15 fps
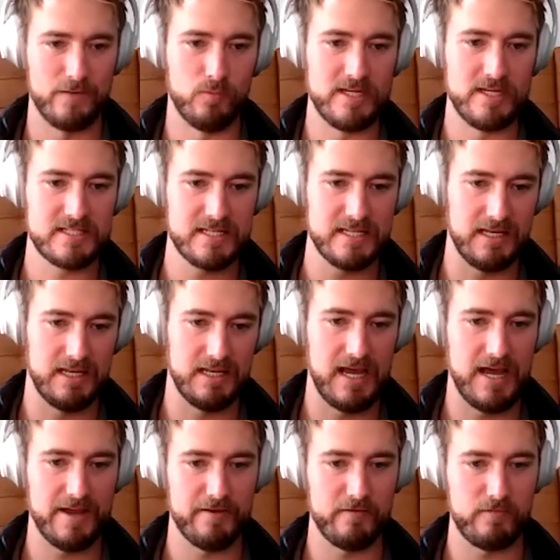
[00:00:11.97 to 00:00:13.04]
And we see a
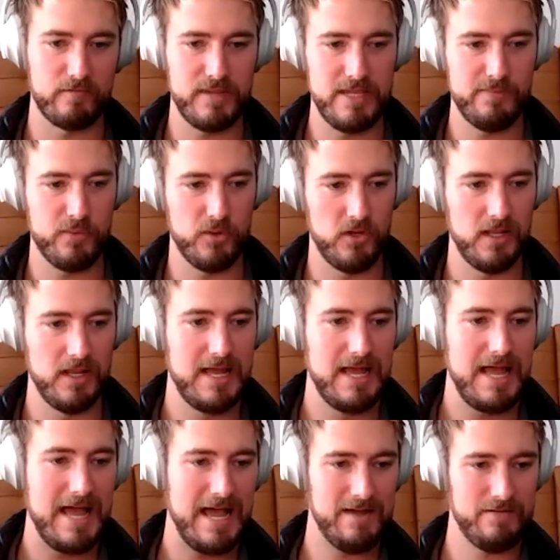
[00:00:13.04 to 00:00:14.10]
lot of people
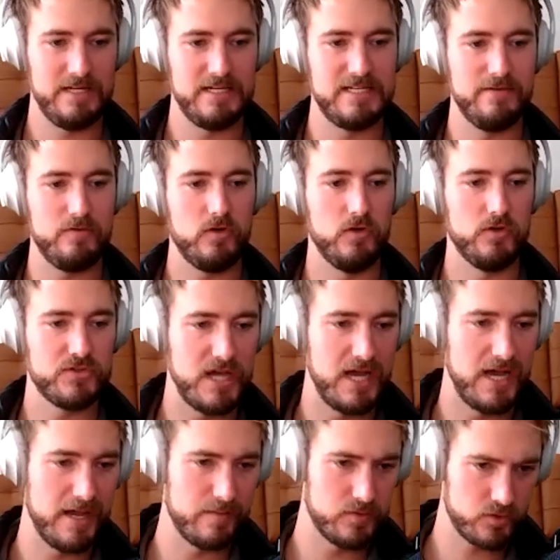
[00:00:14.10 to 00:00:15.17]
having a difficult
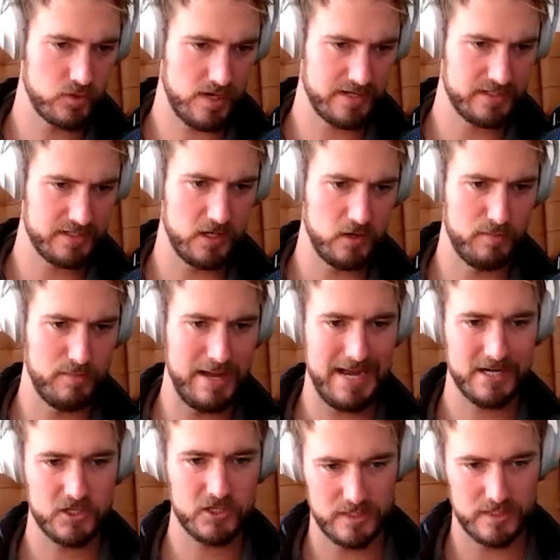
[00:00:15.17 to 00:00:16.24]
time trying to go
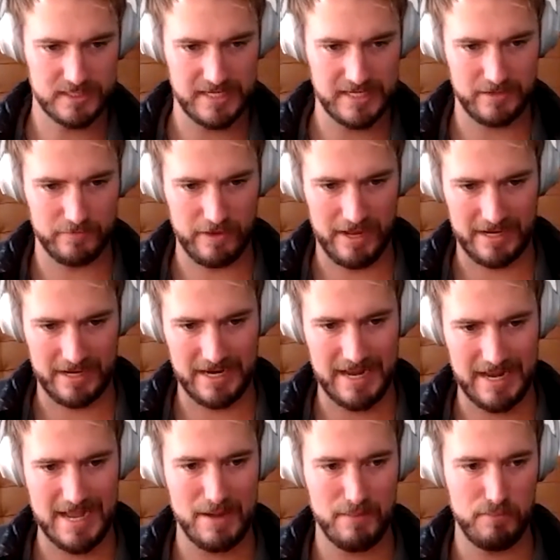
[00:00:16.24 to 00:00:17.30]
back to a state of a
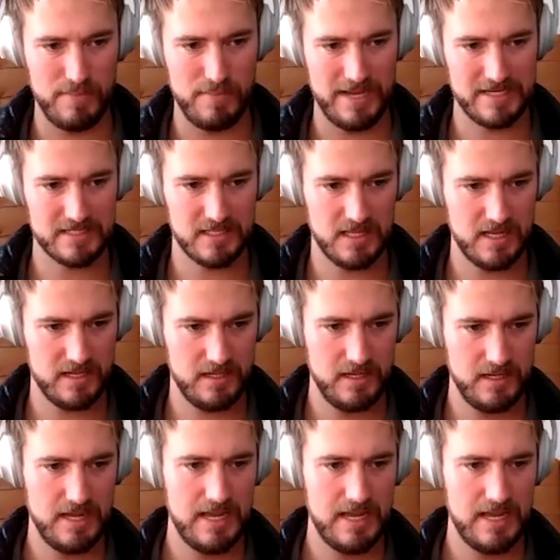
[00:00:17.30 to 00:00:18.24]
calm baseline